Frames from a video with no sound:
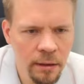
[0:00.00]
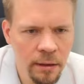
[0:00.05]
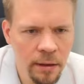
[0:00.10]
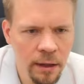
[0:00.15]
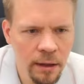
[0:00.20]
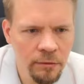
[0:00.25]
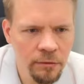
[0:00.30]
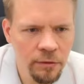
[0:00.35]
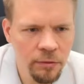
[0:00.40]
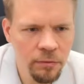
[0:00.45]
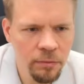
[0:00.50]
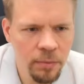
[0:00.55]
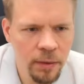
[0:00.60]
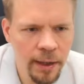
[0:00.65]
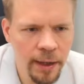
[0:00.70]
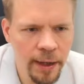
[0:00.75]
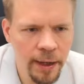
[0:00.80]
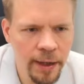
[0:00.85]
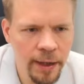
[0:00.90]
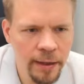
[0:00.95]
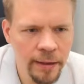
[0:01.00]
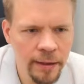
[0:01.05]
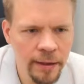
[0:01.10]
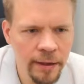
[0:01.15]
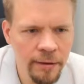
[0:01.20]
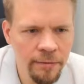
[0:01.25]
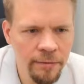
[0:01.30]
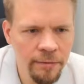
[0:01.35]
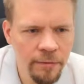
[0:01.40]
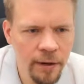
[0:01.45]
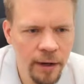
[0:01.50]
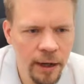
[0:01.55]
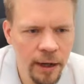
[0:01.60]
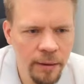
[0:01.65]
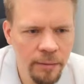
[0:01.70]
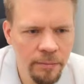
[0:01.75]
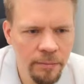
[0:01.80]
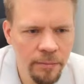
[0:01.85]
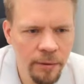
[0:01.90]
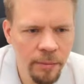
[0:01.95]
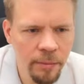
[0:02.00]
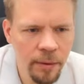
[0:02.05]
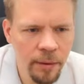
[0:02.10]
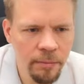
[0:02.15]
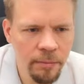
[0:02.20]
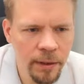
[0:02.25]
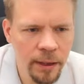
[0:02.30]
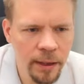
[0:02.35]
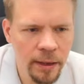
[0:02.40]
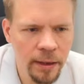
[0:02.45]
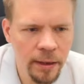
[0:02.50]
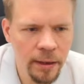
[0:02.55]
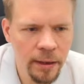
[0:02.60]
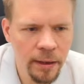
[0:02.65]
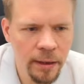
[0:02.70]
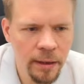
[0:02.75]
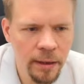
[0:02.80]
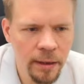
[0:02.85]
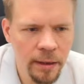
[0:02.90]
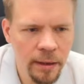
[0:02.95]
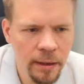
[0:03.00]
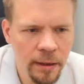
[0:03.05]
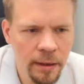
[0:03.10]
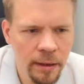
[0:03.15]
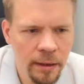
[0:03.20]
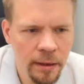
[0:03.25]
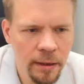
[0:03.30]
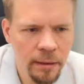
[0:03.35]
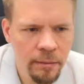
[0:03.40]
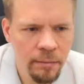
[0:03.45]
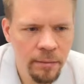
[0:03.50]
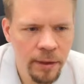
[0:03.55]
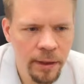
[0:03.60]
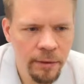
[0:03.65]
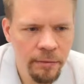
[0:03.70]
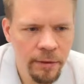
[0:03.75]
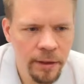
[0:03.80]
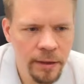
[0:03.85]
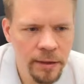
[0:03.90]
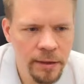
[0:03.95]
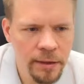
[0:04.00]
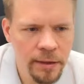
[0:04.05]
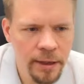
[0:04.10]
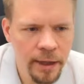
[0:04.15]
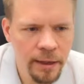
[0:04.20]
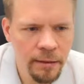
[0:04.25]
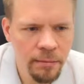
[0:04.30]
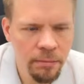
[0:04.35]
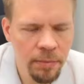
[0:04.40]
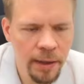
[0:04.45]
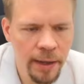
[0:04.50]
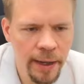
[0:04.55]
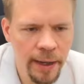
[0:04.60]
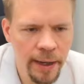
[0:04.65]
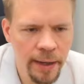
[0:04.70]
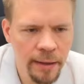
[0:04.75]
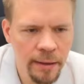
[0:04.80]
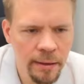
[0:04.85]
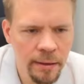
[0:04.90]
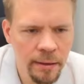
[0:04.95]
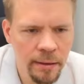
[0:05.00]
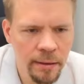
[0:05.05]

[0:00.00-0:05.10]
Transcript: of play, and e5 probably prevents that plan.